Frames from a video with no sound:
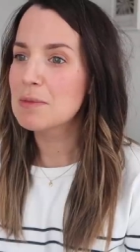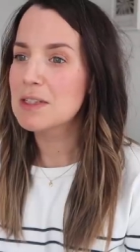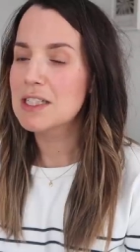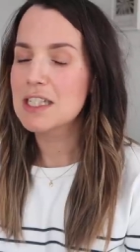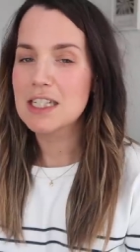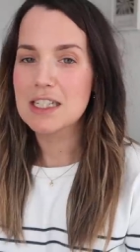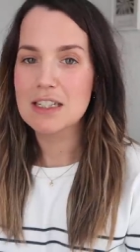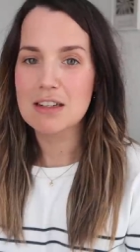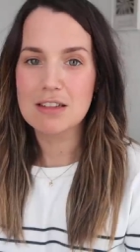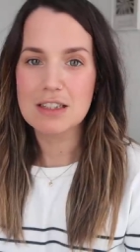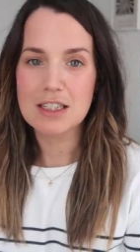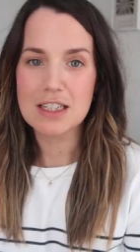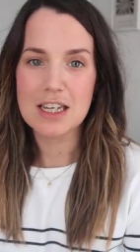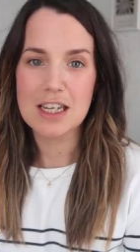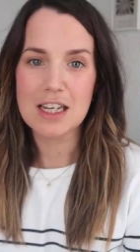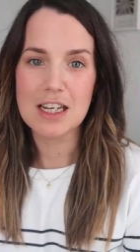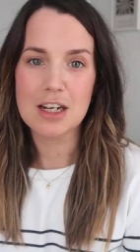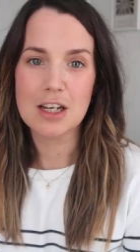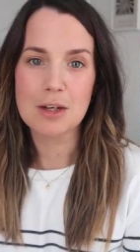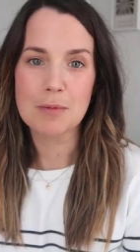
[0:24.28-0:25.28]
am sitting down
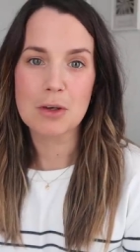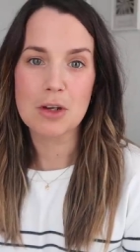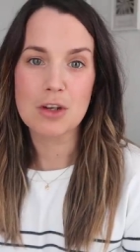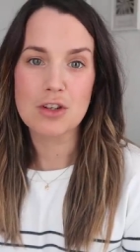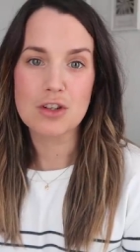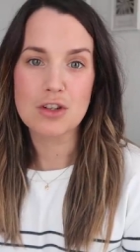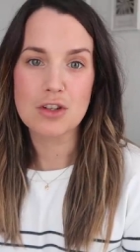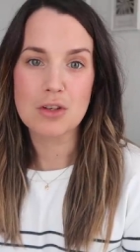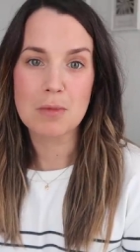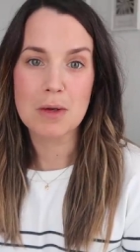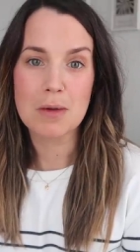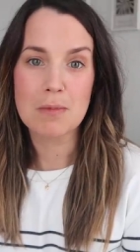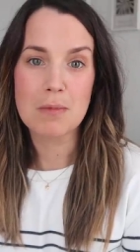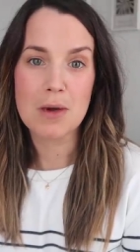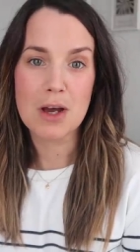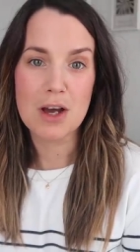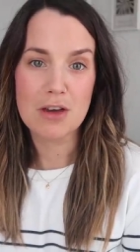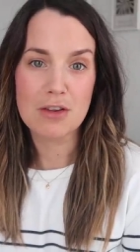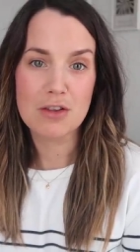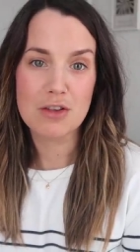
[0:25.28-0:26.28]
today and I'm going to do my
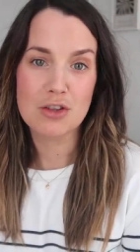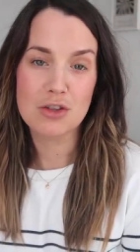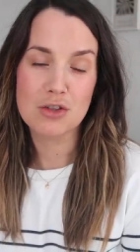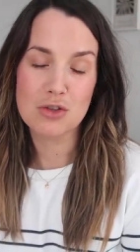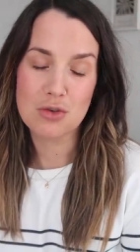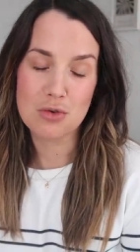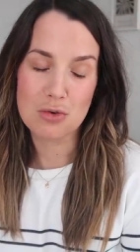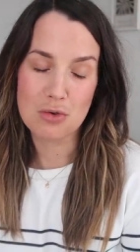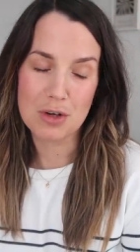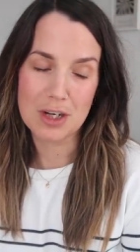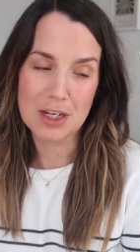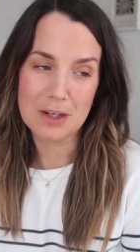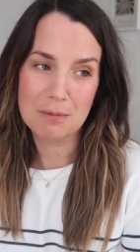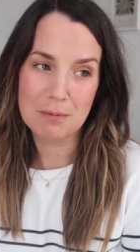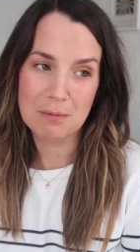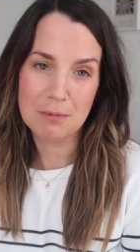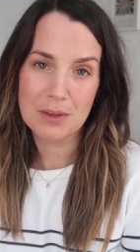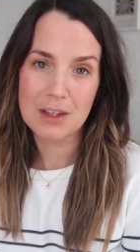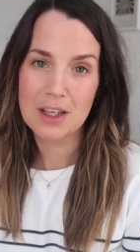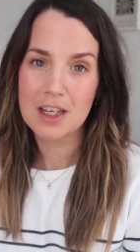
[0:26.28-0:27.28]
birth story.
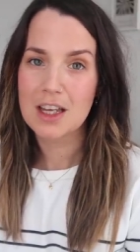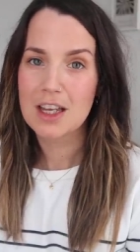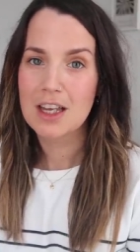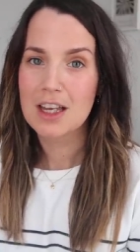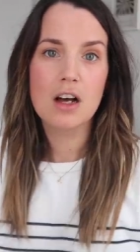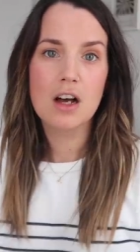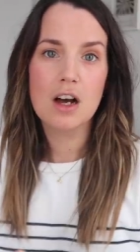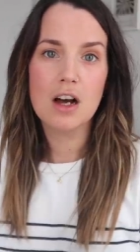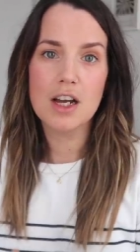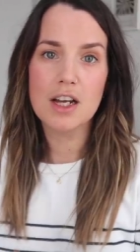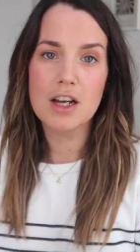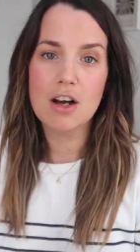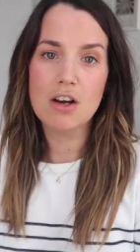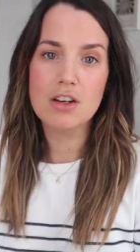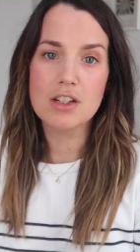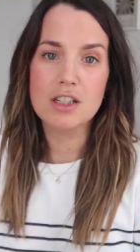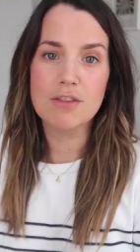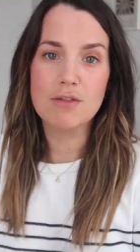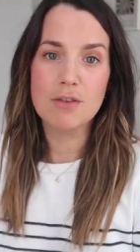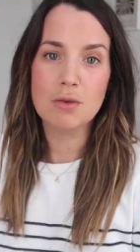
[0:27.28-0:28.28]
I
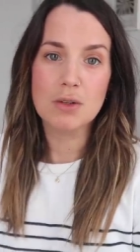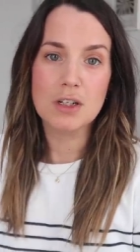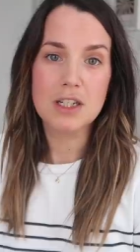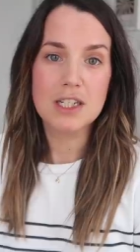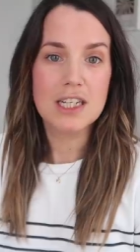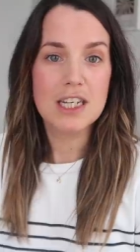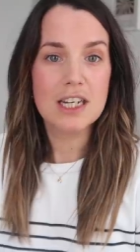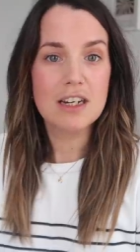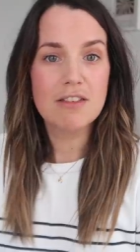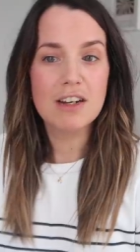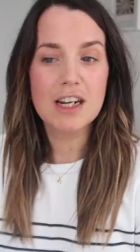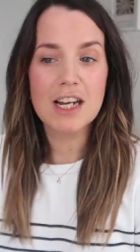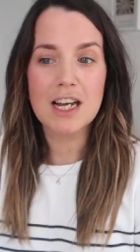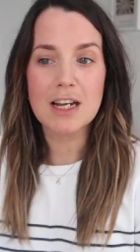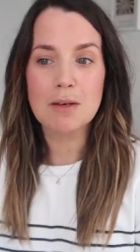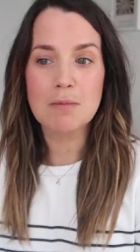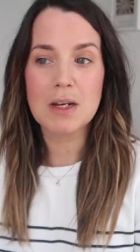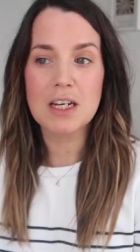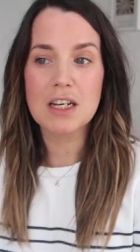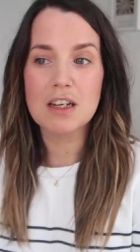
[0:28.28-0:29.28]
asked if you wanted to hear it
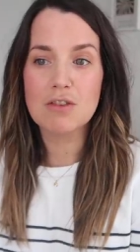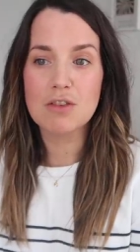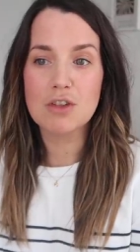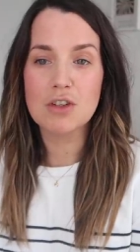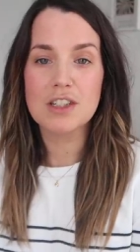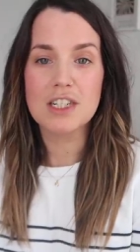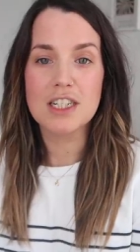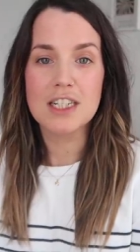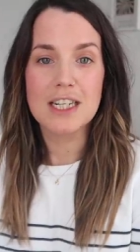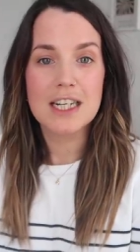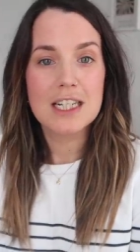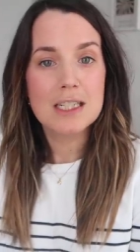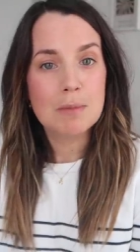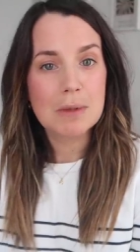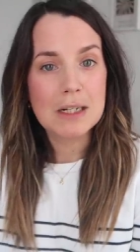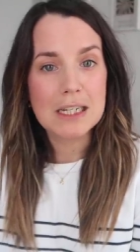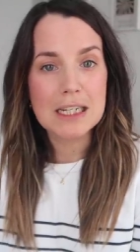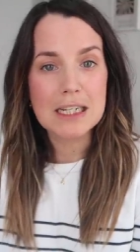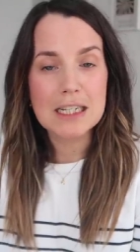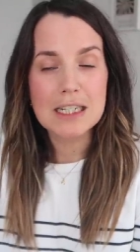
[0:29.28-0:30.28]
and many of you said yes,
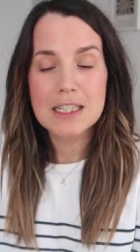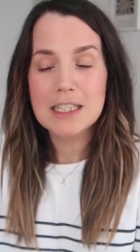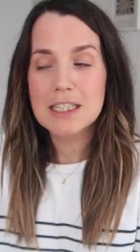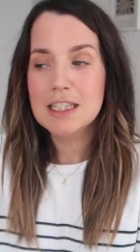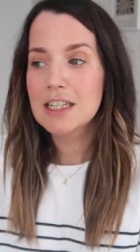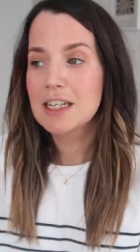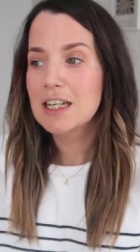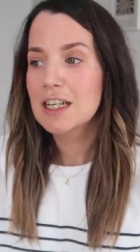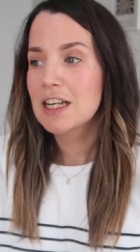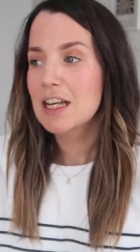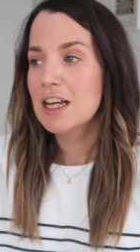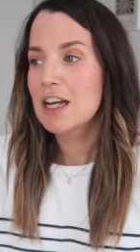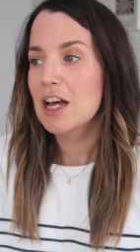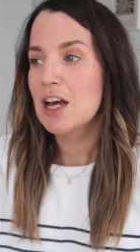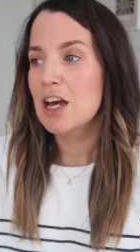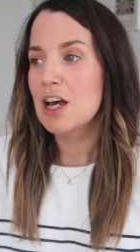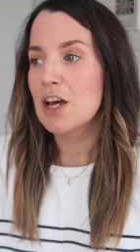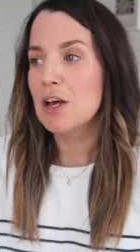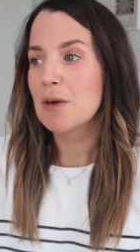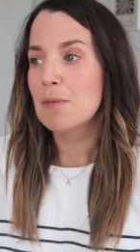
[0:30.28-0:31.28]
please.
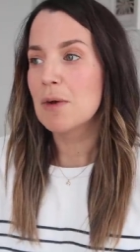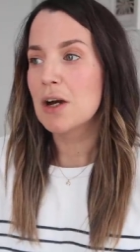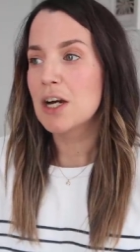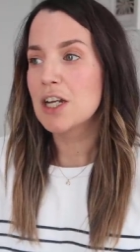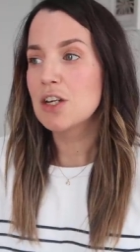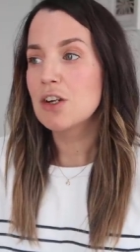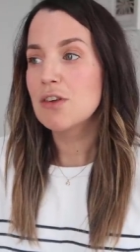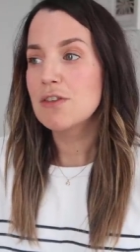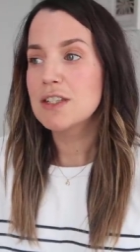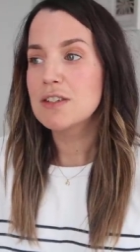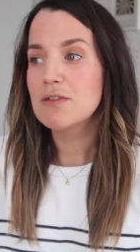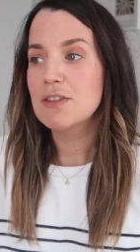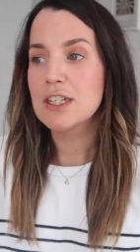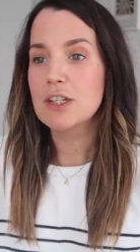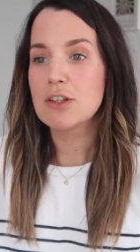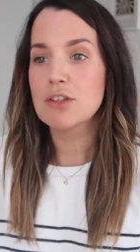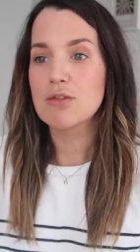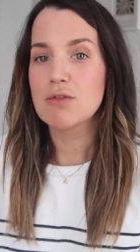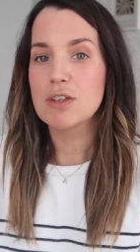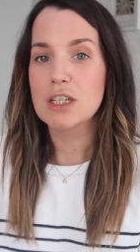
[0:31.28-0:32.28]
I know these
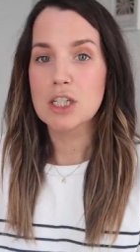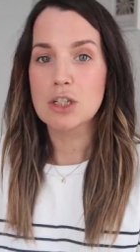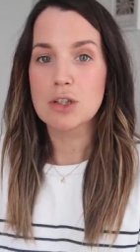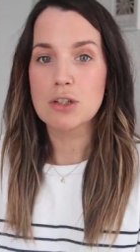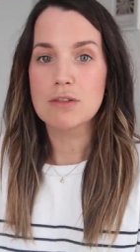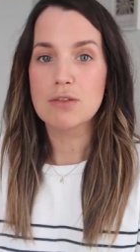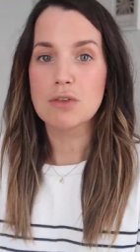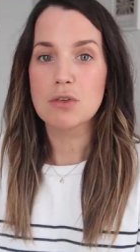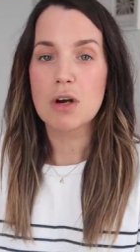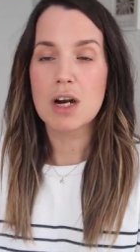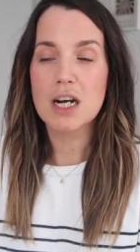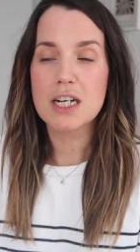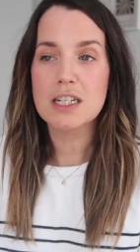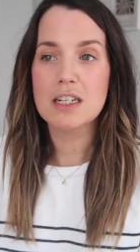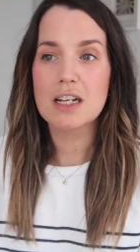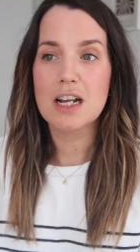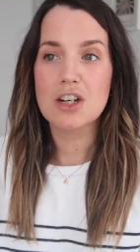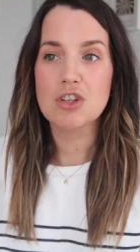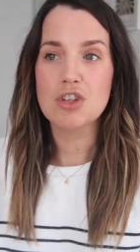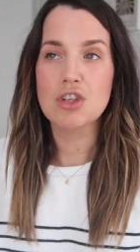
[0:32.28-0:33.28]
videos are really useful. I
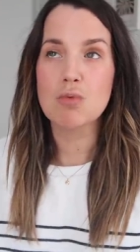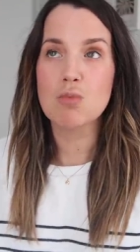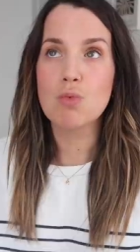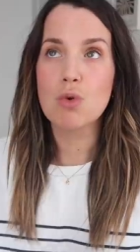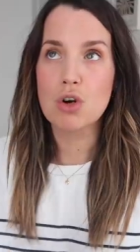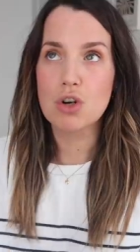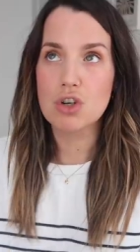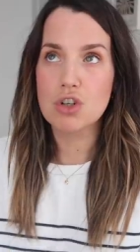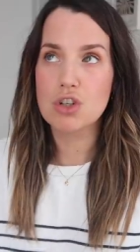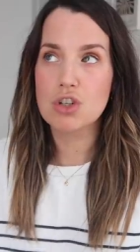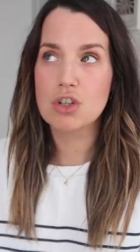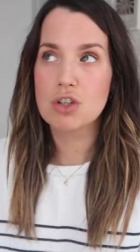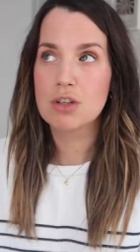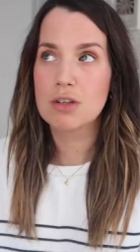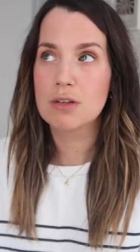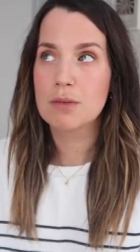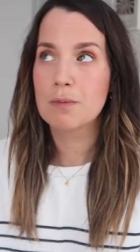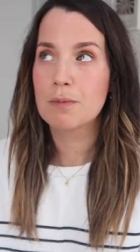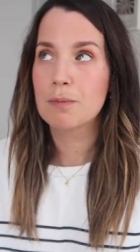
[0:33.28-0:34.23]
didn't actually watch